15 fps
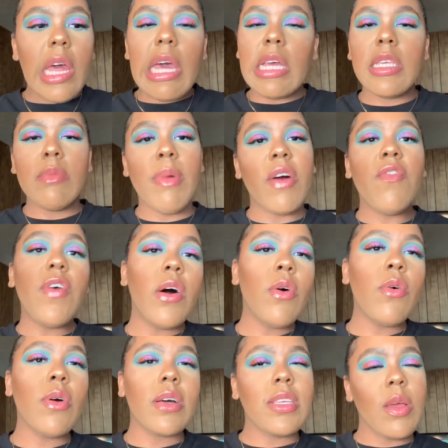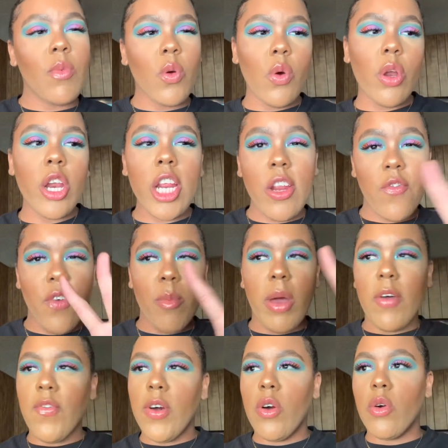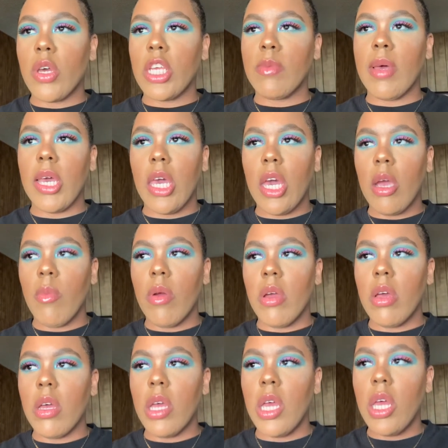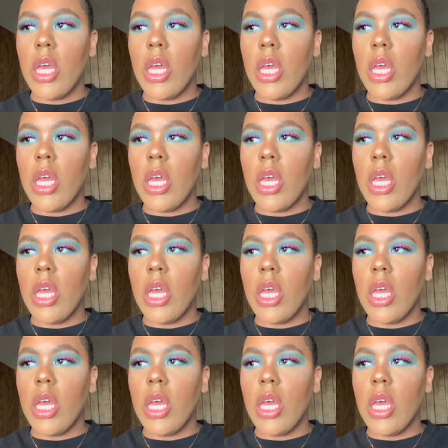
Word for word: It's my phone, because I'm recording it from my phone, because my camera